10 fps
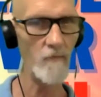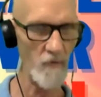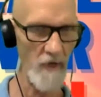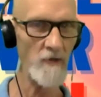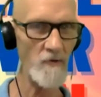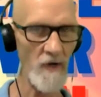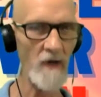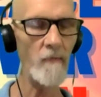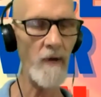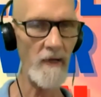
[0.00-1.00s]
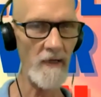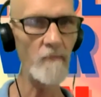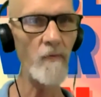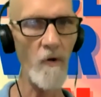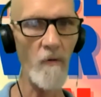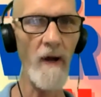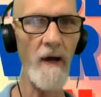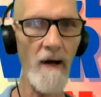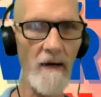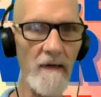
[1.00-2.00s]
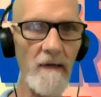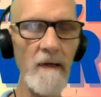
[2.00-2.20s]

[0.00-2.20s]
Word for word: that you recommend and probiotic.